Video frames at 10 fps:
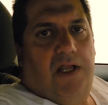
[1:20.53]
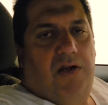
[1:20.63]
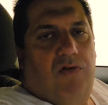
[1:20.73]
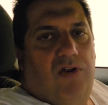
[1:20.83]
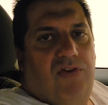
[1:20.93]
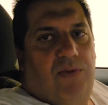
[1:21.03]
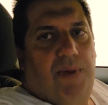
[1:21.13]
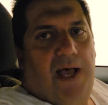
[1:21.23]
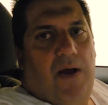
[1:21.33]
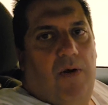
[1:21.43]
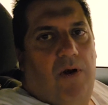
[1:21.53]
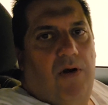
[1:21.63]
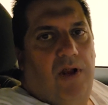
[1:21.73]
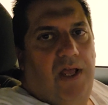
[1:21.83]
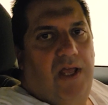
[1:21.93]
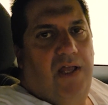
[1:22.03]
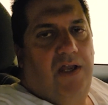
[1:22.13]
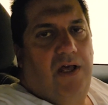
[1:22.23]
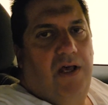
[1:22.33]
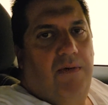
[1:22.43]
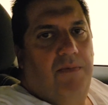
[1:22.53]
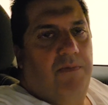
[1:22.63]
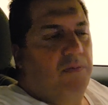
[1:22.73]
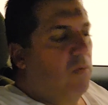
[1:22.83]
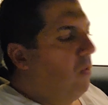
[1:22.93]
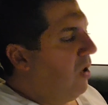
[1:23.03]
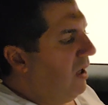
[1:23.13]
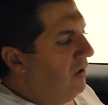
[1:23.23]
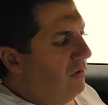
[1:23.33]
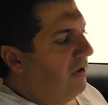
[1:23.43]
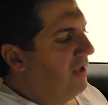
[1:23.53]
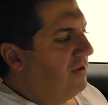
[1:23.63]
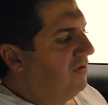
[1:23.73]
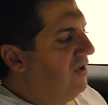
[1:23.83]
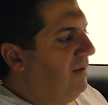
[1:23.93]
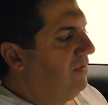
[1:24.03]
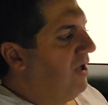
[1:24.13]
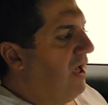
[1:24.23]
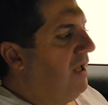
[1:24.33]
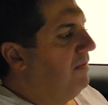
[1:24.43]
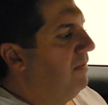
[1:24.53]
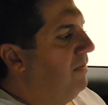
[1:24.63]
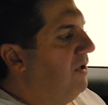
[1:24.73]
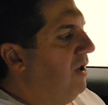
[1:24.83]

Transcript: increased the power, and while at the same time,